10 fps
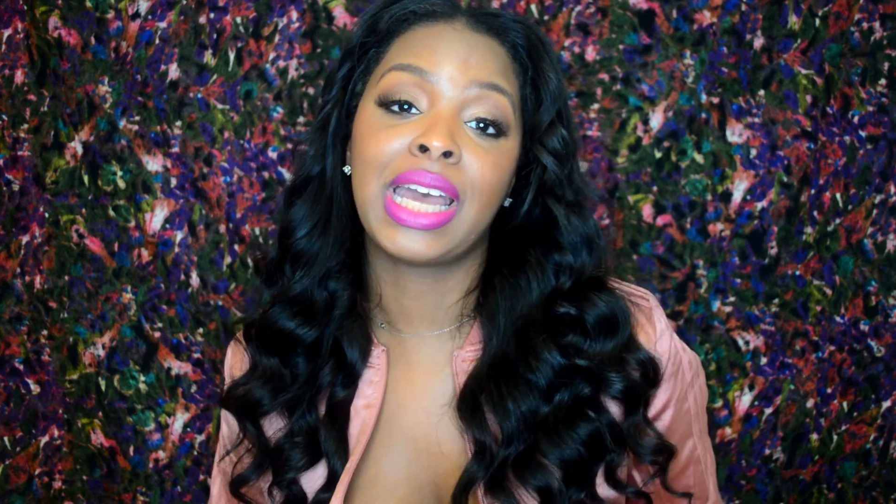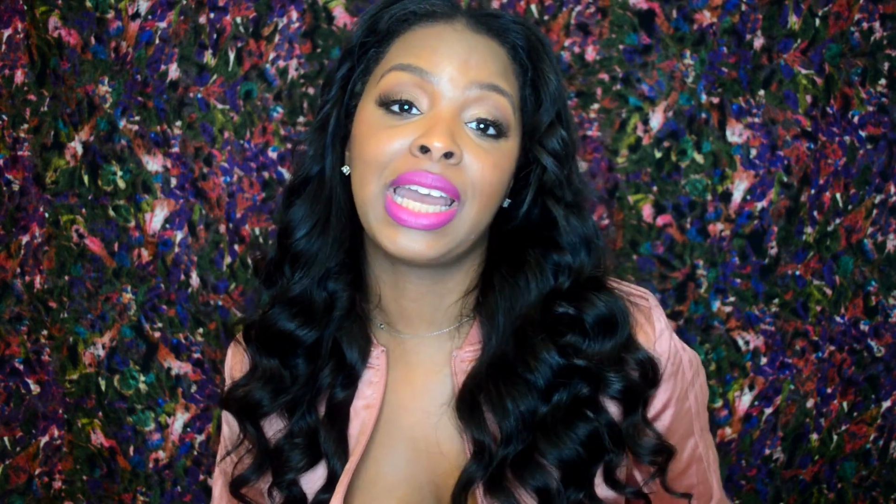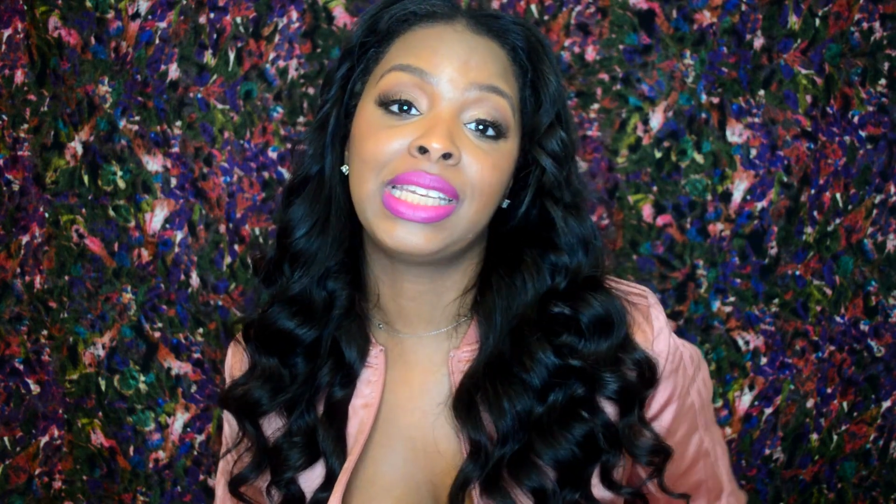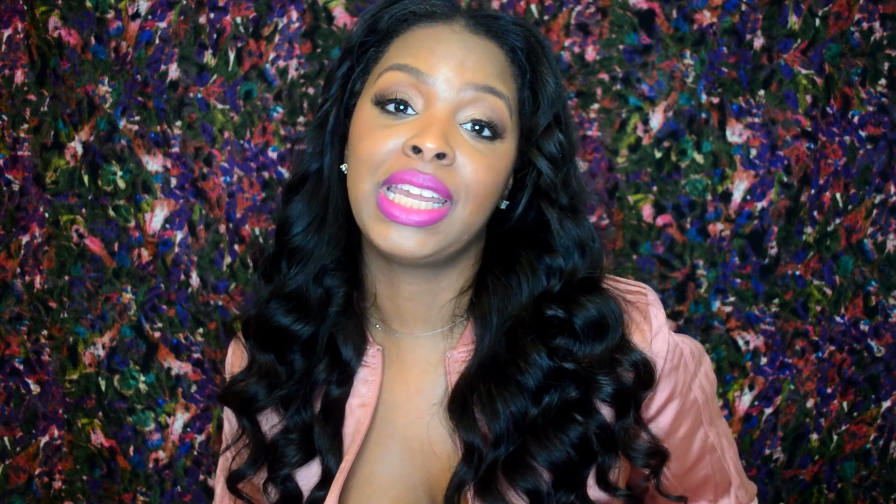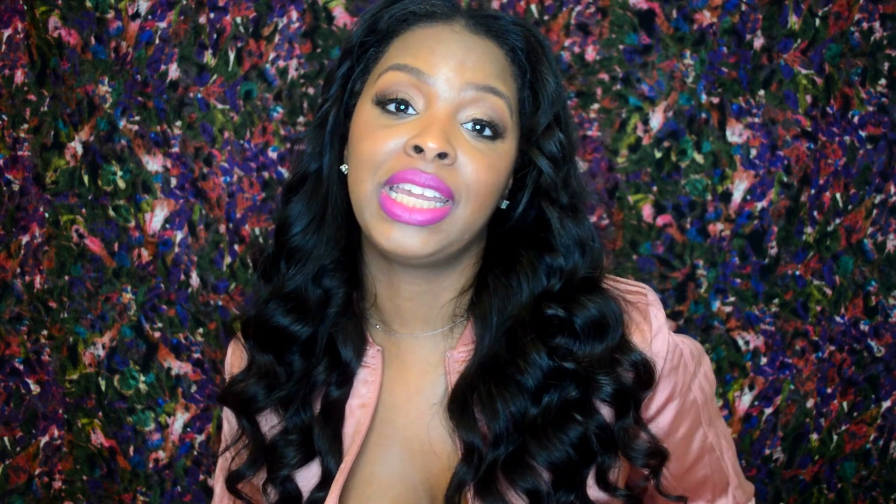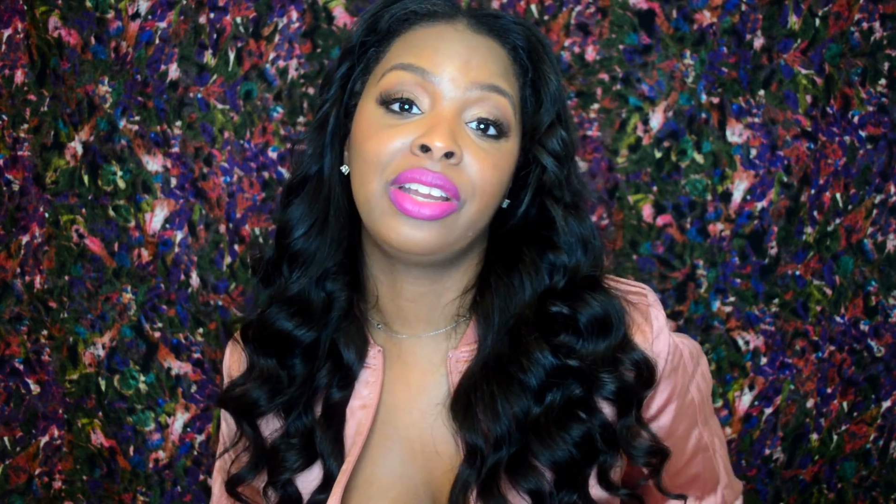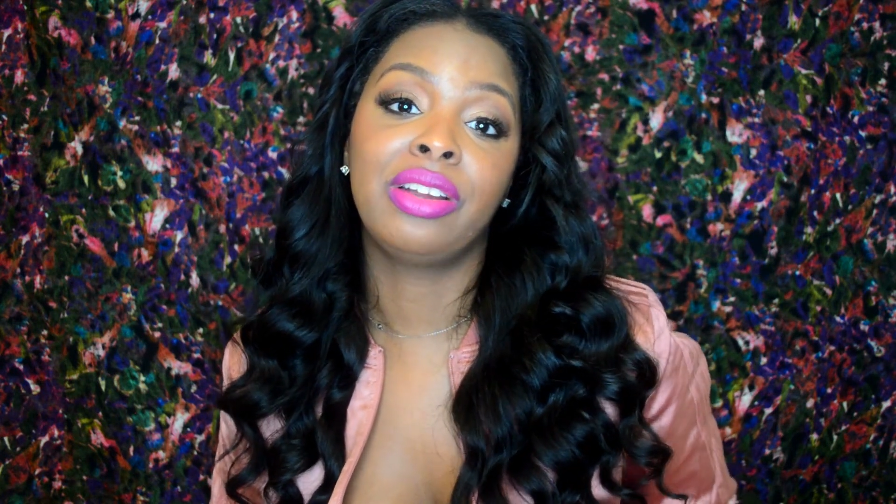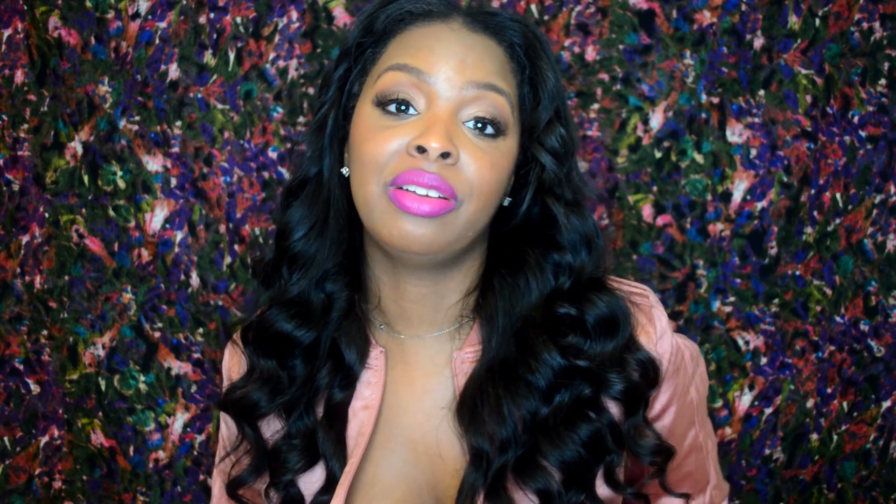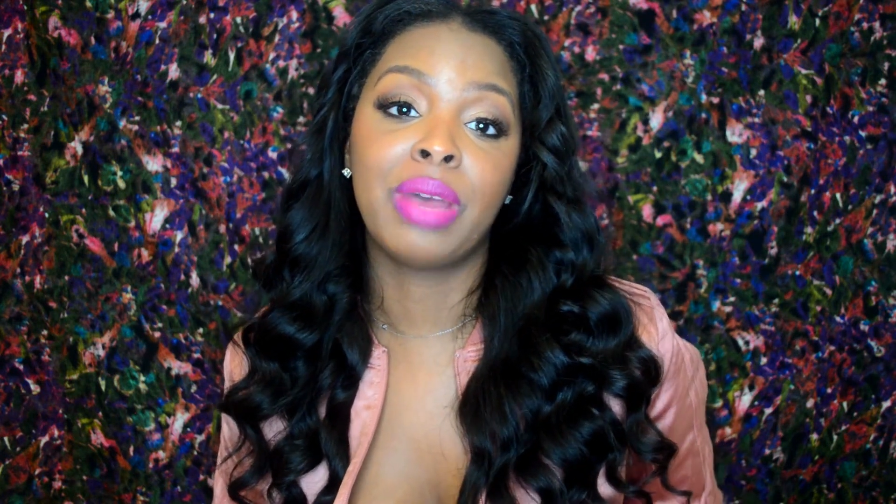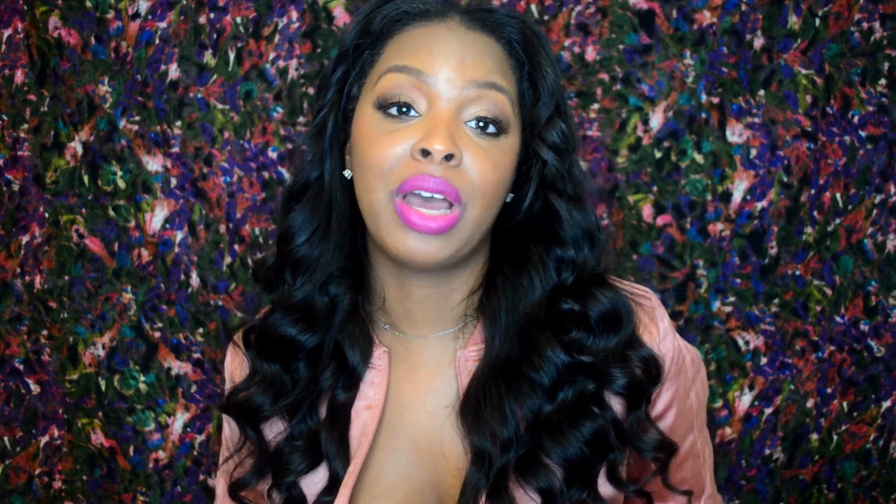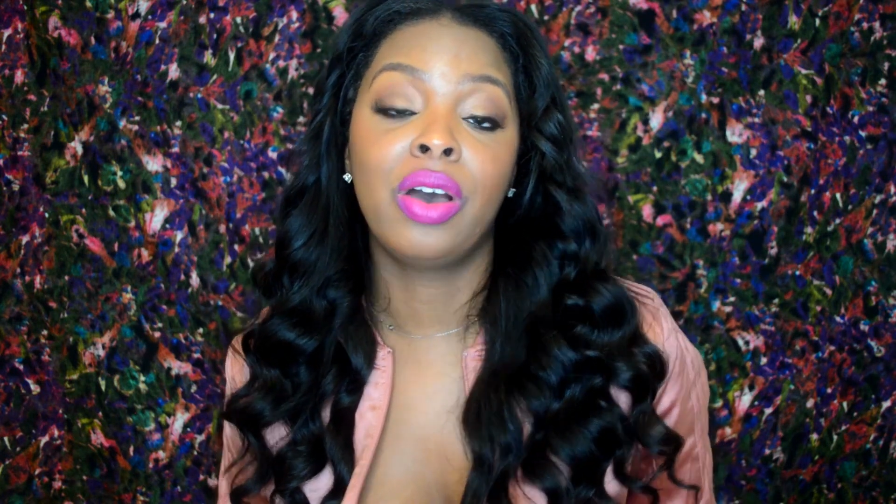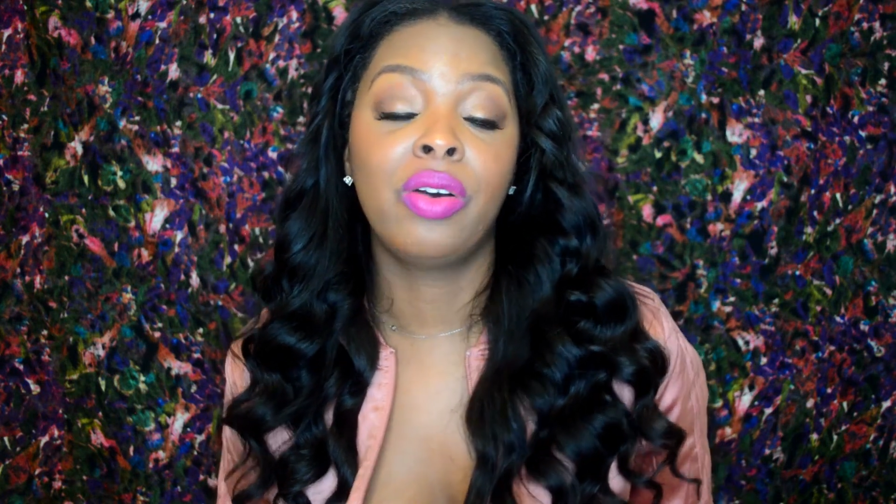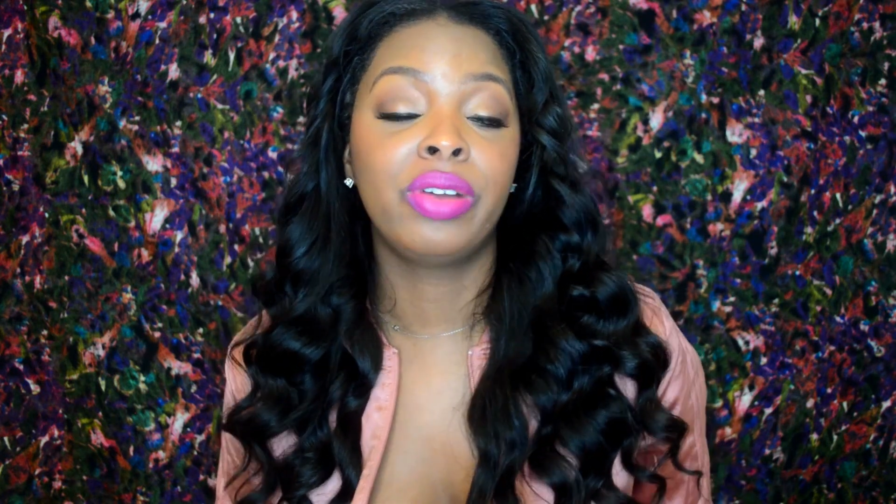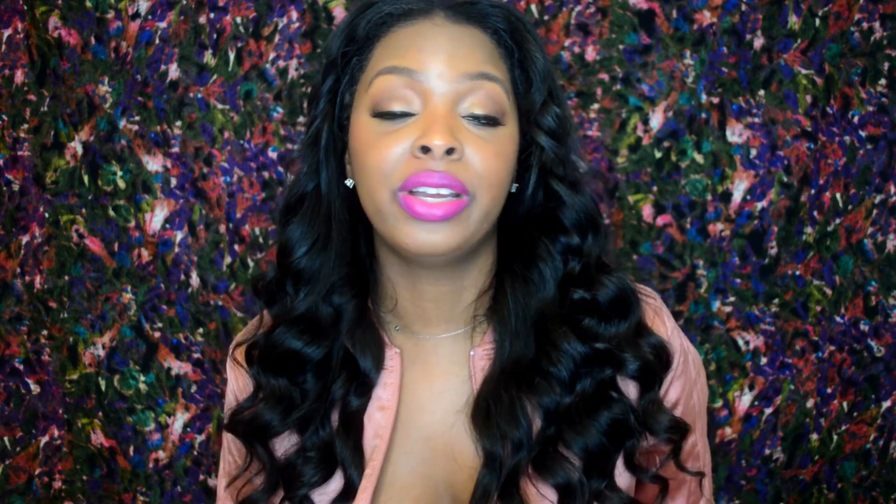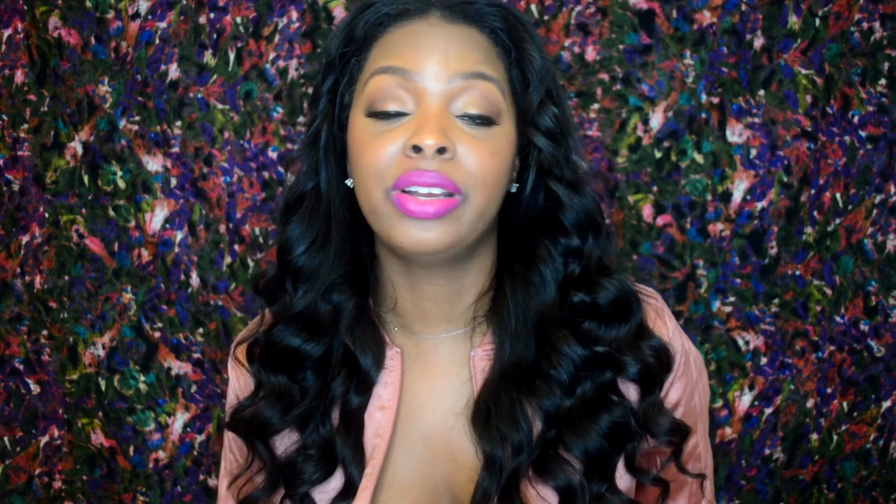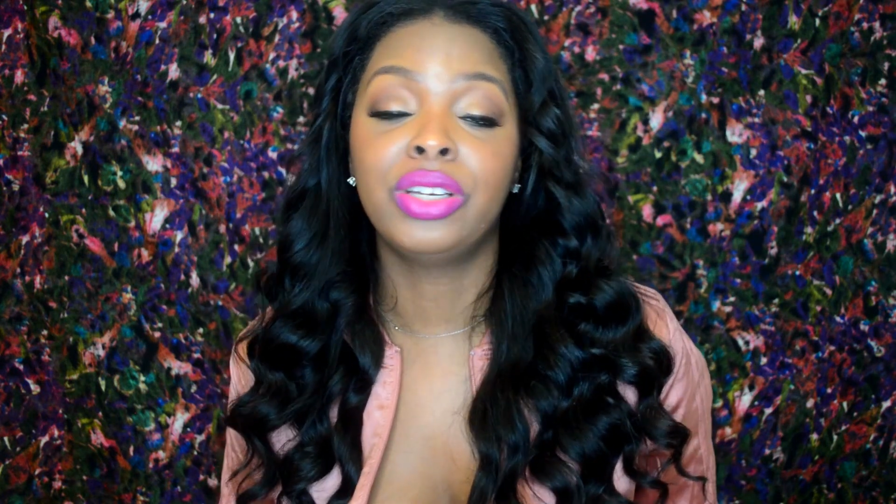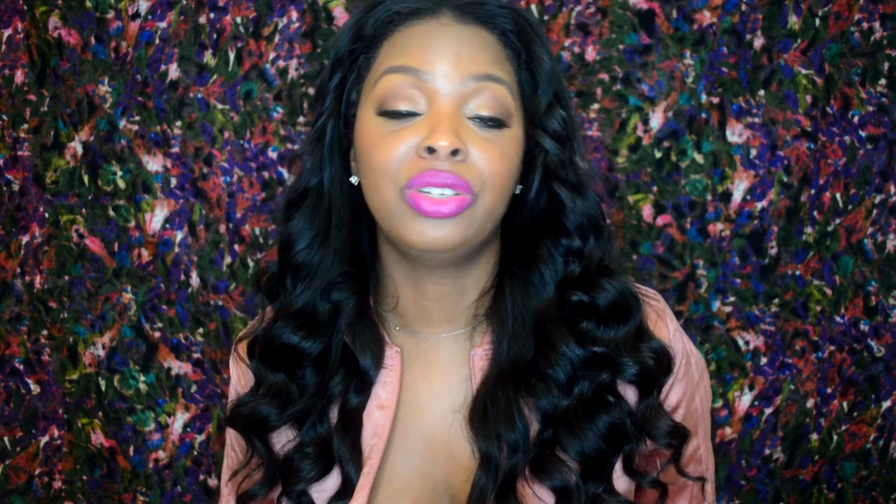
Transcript: I take care of my own hair.